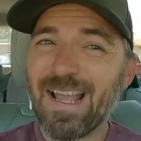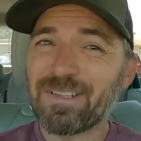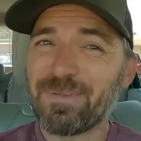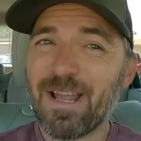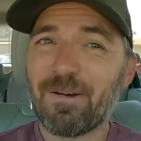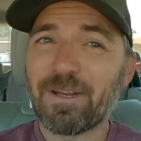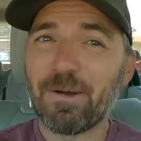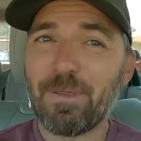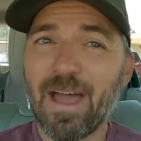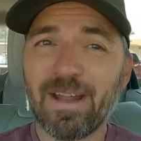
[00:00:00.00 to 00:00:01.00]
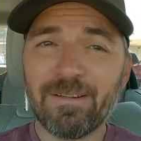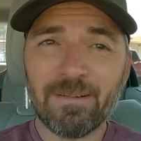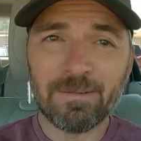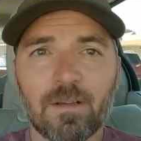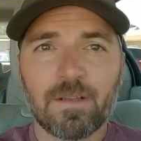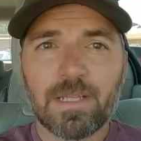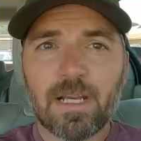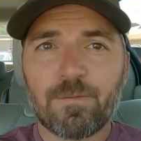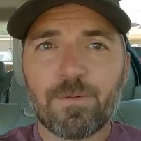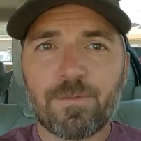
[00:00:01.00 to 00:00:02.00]
Ask me how I know that.
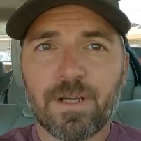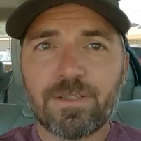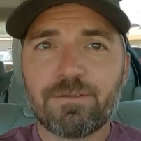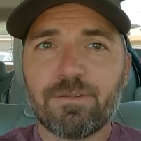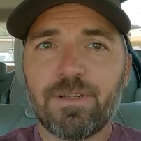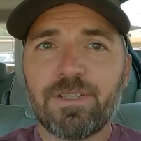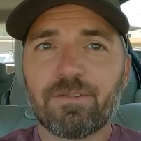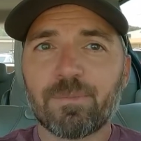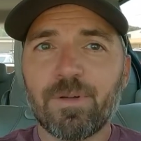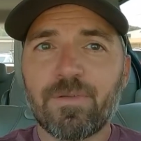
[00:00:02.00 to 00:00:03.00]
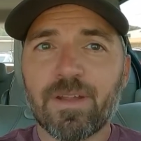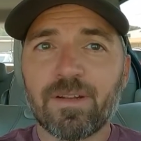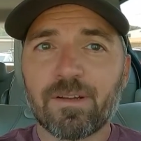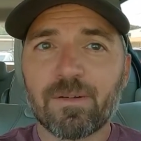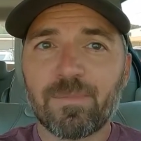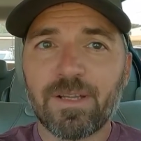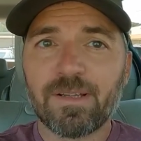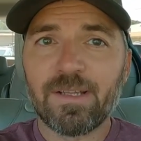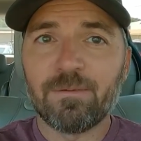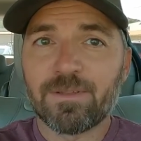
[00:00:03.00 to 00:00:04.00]
Now, if you find you do need to remove that nut
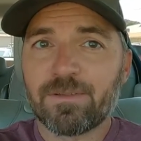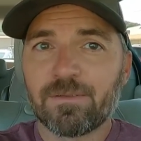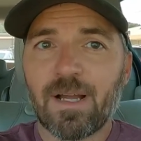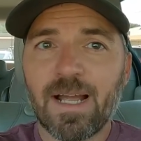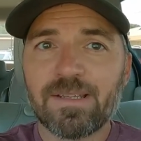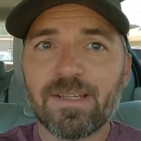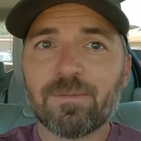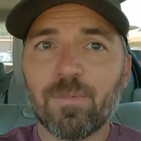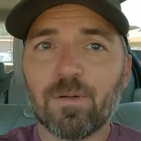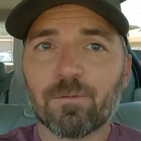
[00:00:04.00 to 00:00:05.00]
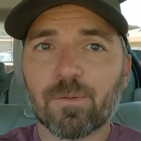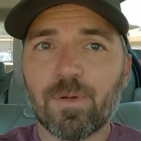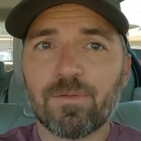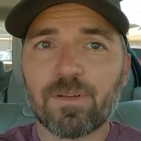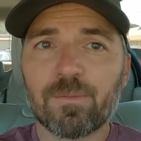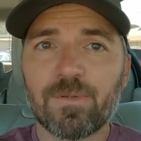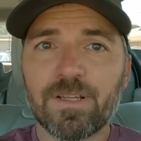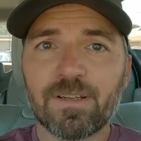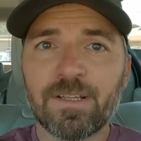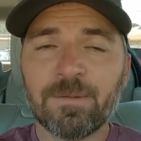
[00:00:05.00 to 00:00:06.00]
completely, which I did remove it
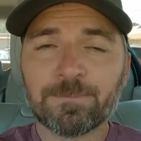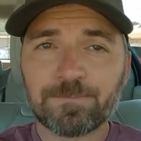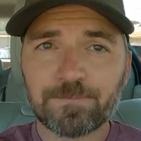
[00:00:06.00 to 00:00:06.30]
completely,